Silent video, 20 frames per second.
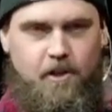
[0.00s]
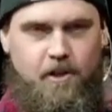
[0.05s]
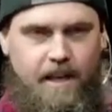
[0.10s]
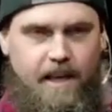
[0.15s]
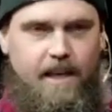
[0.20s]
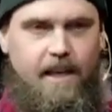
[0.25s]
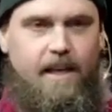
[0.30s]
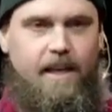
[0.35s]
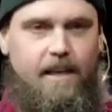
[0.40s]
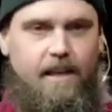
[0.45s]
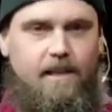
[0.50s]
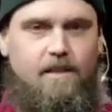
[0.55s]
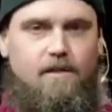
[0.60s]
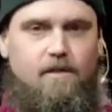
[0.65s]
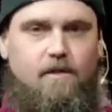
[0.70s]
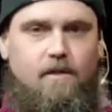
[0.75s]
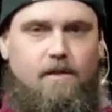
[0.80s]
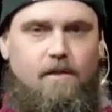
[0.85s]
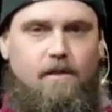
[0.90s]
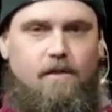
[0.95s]
to get
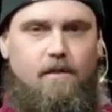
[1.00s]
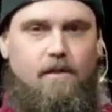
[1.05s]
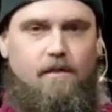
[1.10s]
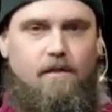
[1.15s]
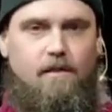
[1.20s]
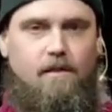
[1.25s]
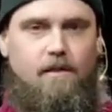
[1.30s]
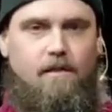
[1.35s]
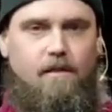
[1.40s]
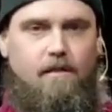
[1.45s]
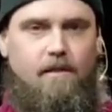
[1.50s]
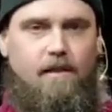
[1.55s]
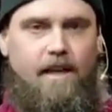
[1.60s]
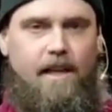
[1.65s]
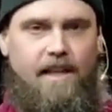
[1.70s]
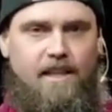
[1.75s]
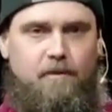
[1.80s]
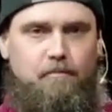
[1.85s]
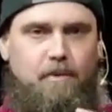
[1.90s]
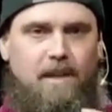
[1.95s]
his
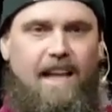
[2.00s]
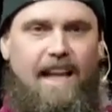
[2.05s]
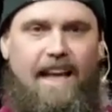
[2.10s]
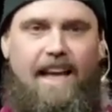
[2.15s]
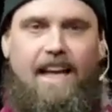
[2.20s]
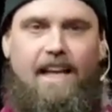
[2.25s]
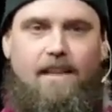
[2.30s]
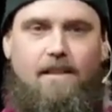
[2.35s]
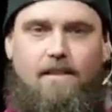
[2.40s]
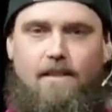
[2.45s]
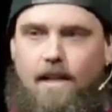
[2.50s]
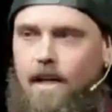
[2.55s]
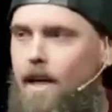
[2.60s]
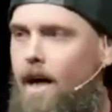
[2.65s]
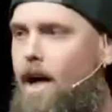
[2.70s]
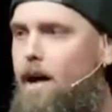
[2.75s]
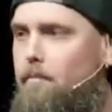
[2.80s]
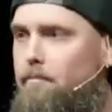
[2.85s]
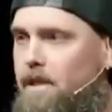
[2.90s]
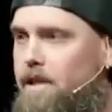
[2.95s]

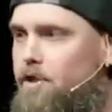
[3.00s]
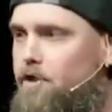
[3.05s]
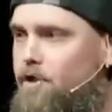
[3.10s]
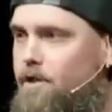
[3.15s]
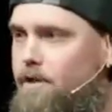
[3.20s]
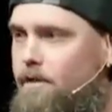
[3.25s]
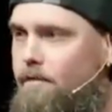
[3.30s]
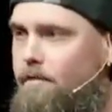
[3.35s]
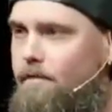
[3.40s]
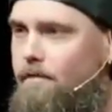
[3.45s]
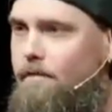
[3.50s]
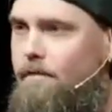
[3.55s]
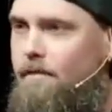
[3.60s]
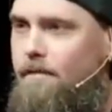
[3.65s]
plans accomplished.